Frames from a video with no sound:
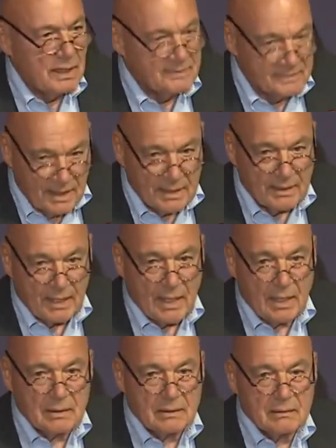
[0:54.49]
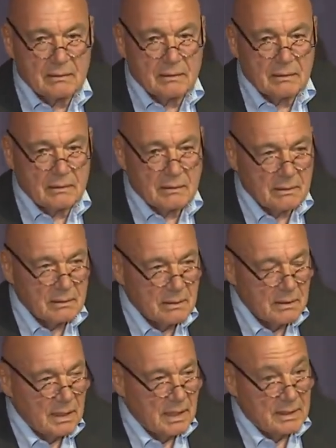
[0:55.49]
I say that,
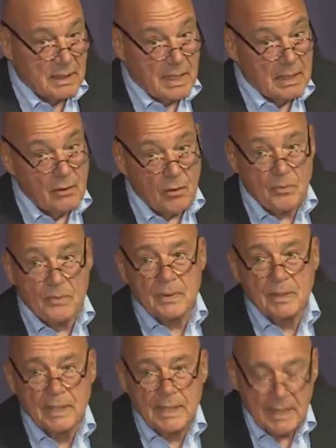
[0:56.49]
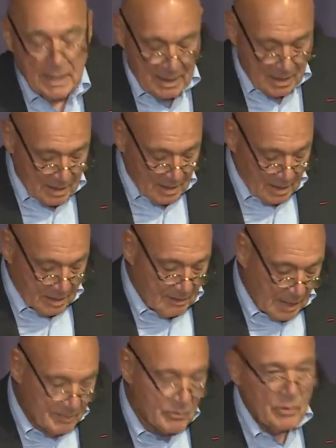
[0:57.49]
and I hope
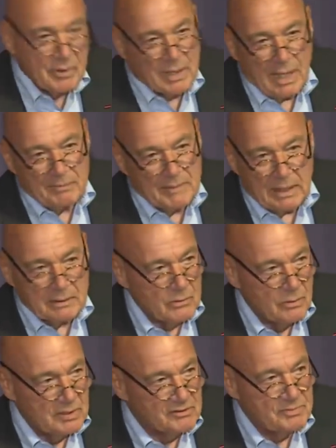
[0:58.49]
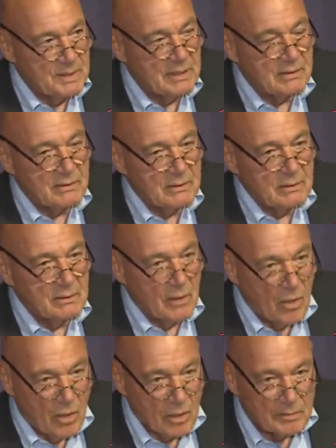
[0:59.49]
I'm not going to speak
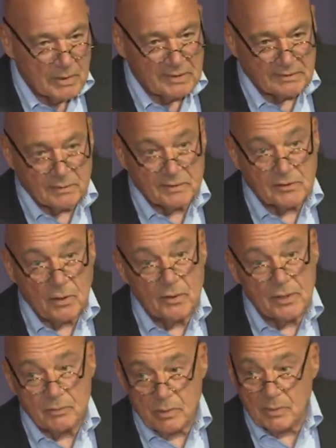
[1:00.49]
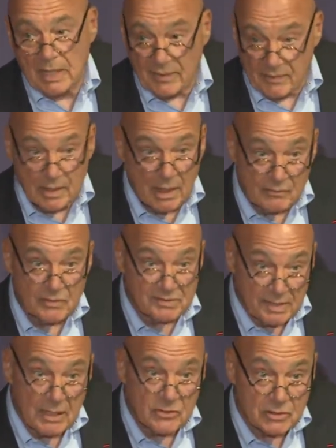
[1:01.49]
long because I was told that we would have a
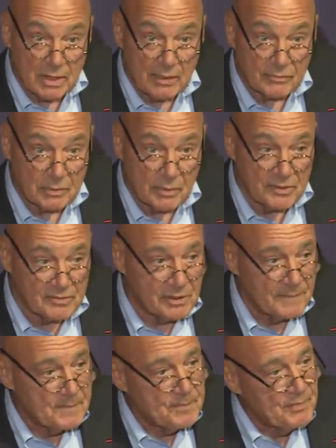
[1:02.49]
conversation afterwards,